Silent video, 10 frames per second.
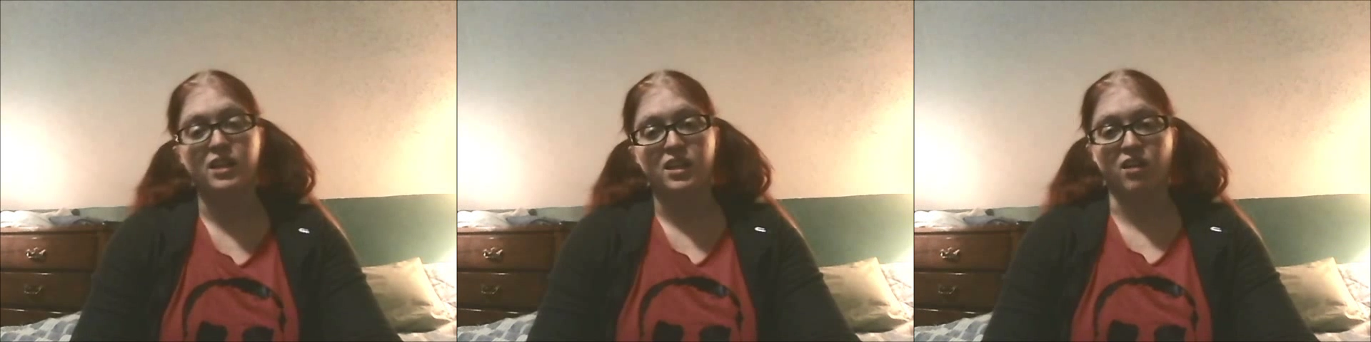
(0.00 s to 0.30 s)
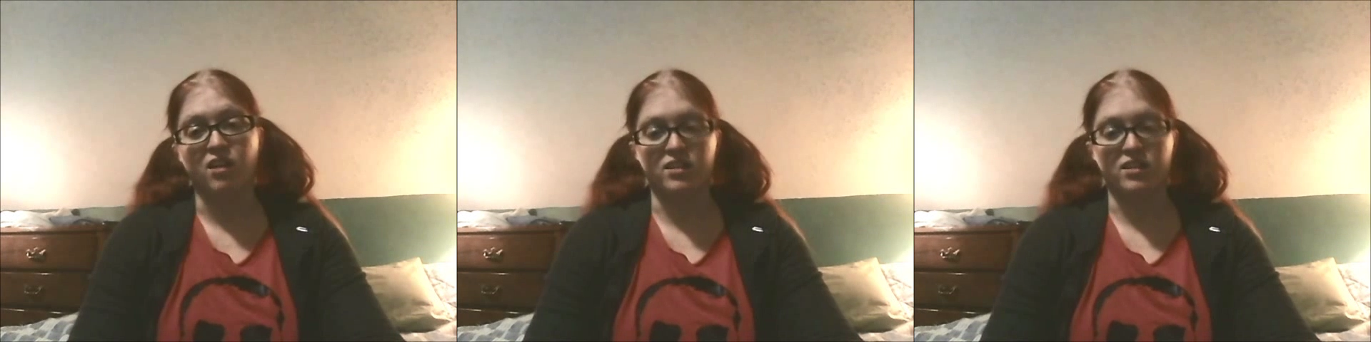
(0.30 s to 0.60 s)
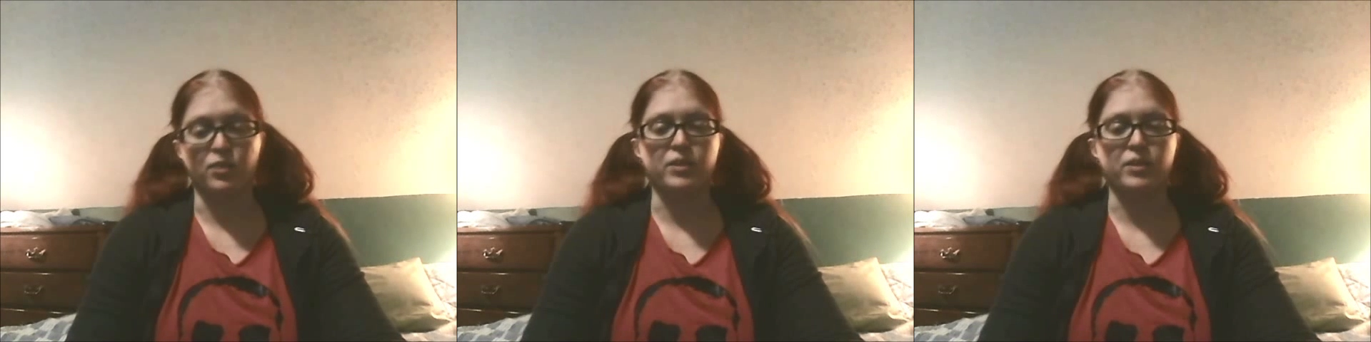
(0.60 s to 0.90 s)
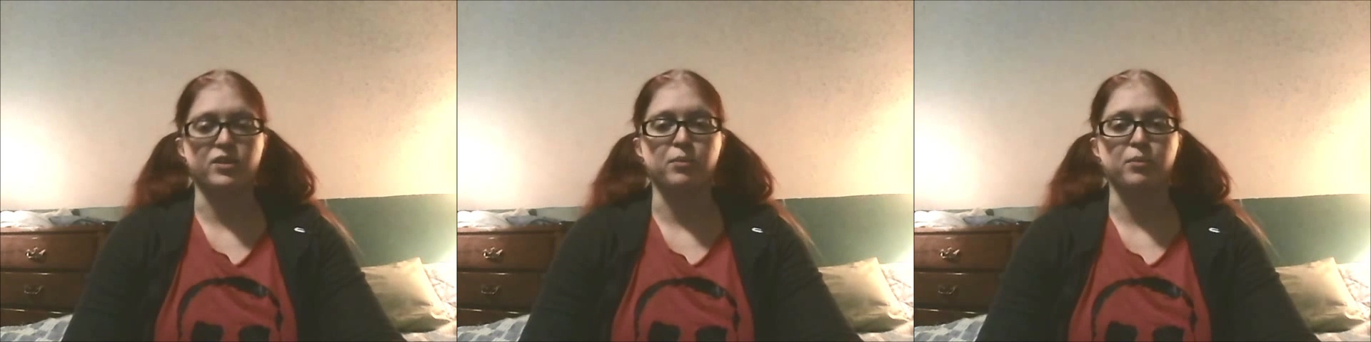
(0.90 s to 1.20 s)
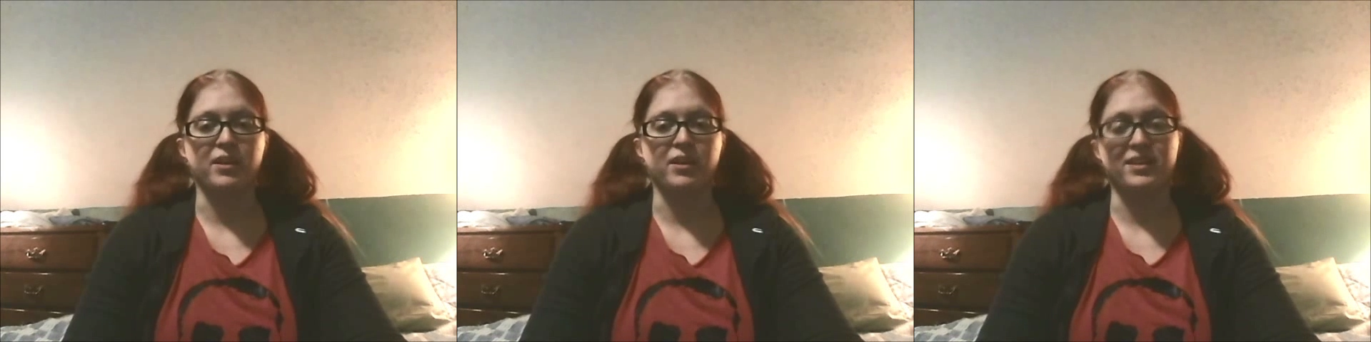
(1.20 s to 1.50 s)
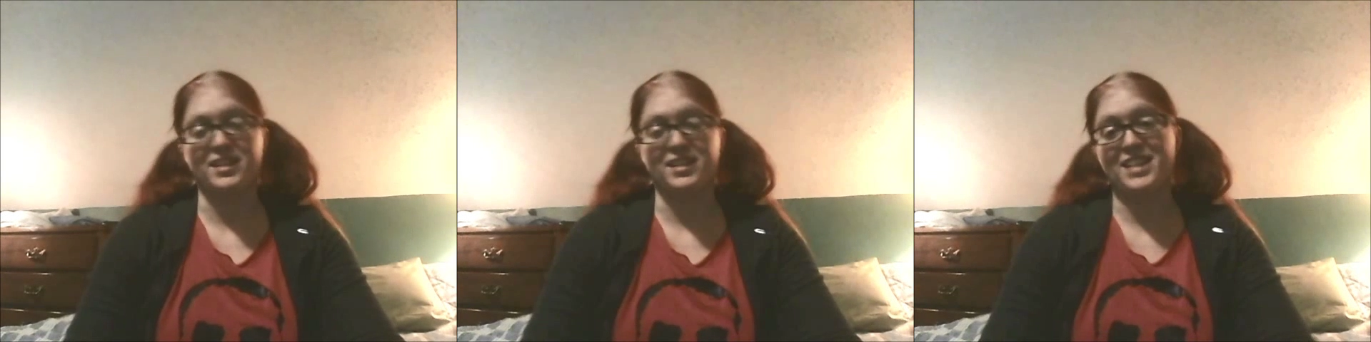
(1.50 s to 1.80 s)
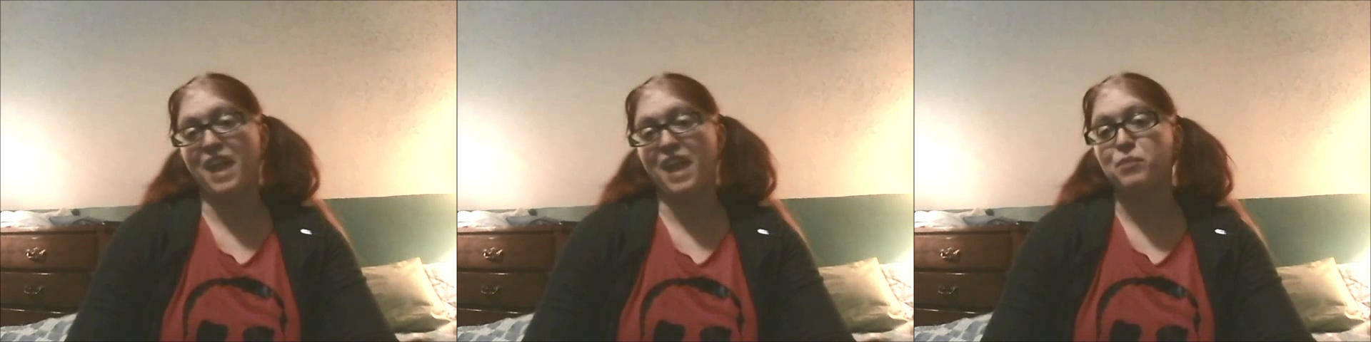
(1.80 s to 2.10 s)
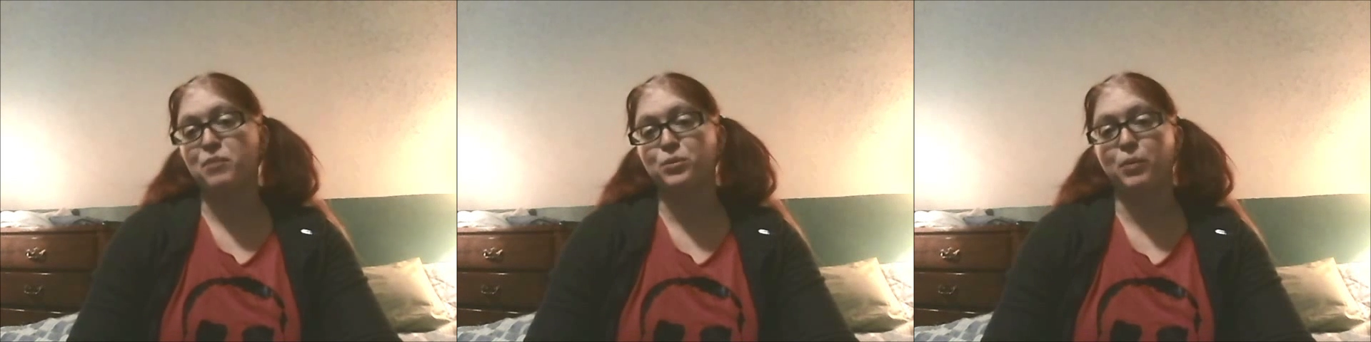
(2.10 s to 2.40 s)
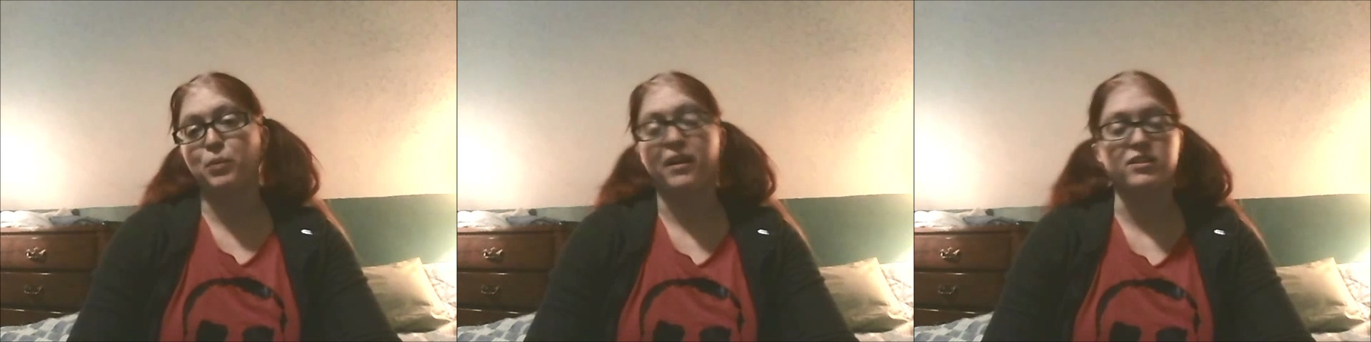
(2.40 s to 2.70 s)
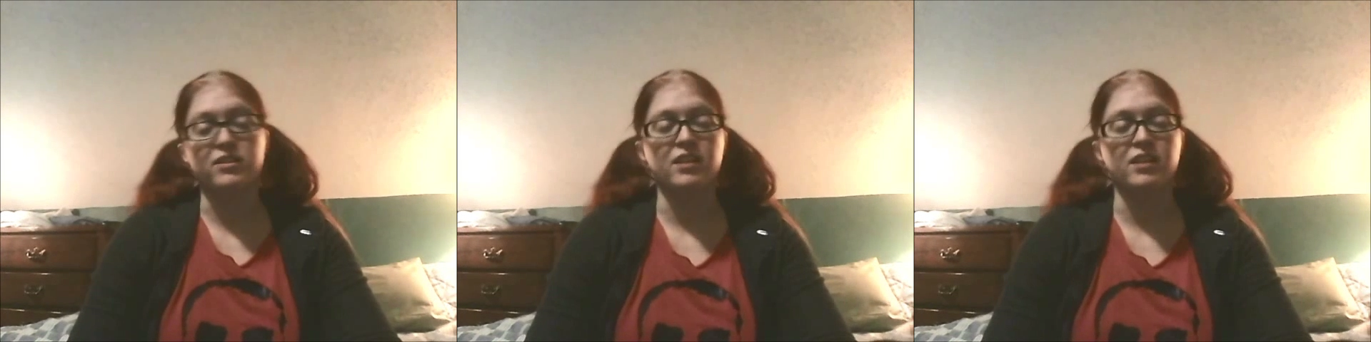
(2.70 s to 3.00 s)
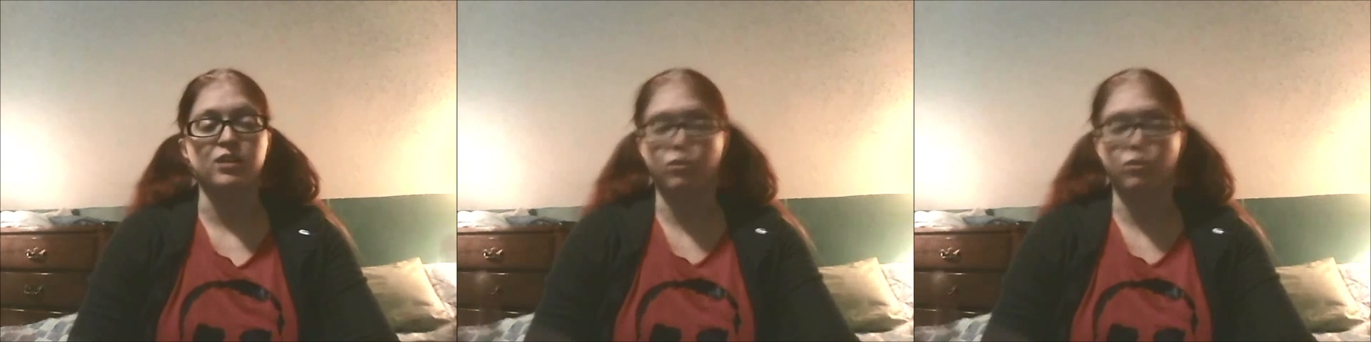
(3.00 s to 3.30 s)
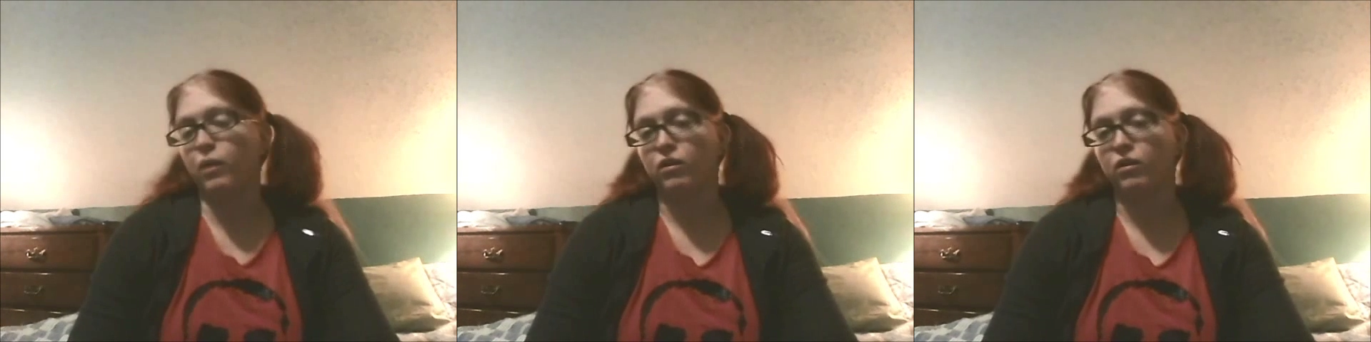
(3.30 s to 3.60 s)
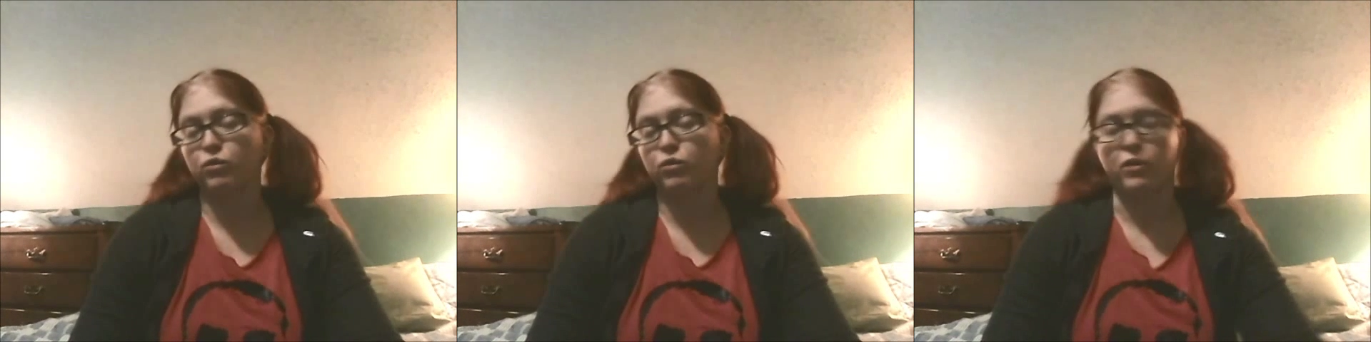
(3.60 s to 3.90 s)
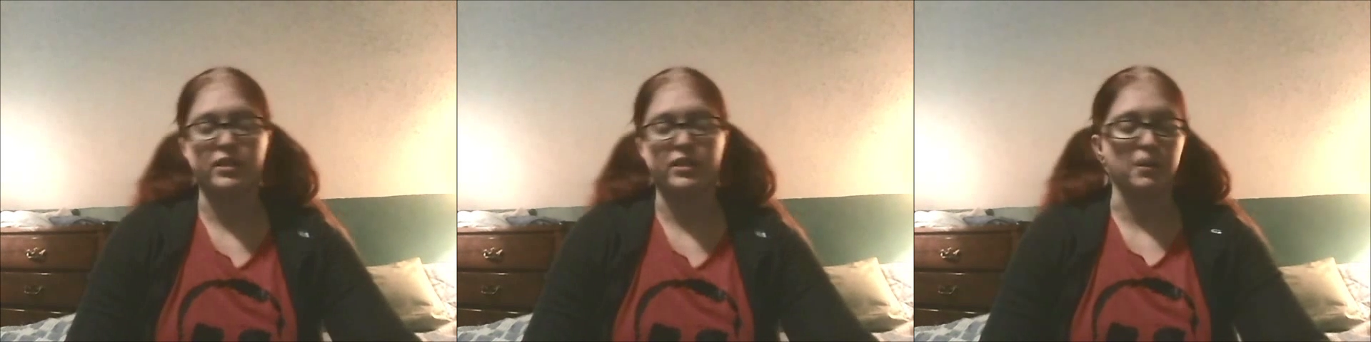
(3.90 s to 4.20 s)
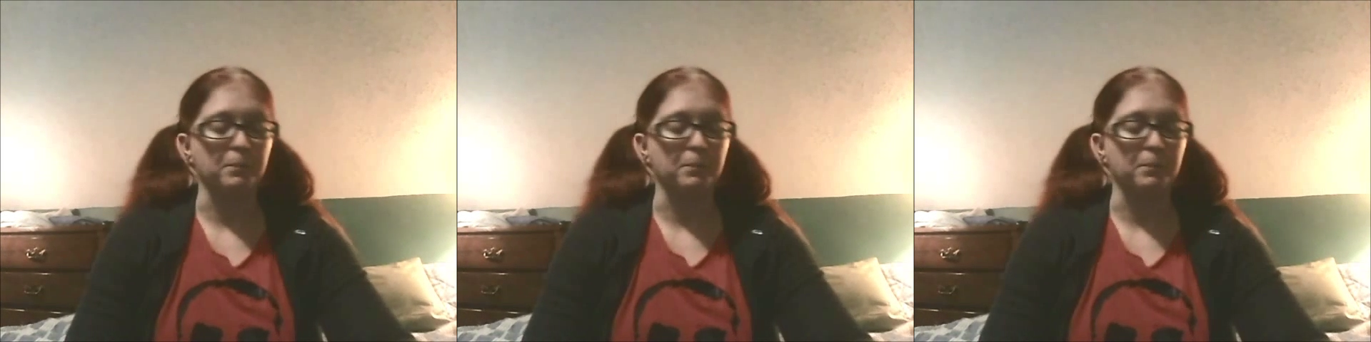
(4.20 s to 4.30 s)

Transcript: gauze in the winter, but it's nice to have multiple pairs that you can wear throughout the year.